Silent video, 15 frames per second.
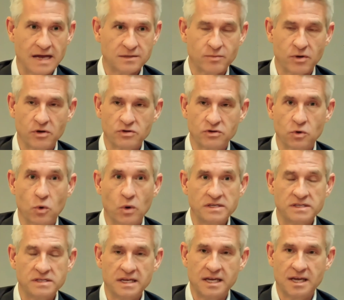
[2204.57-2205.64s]
as opposed to
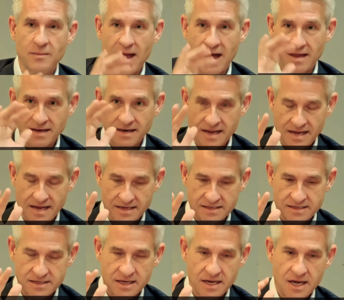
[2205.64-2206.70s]
always thinking about
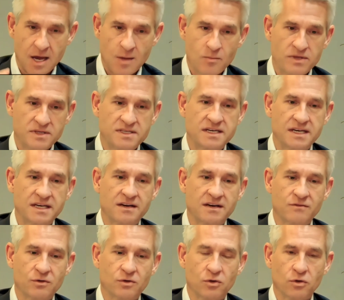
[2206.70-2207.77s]
next. But
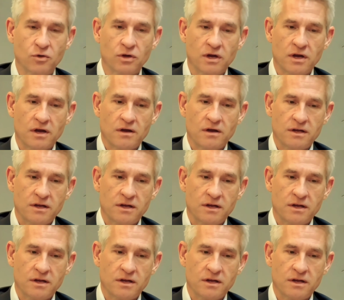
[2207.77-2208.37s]
second of all,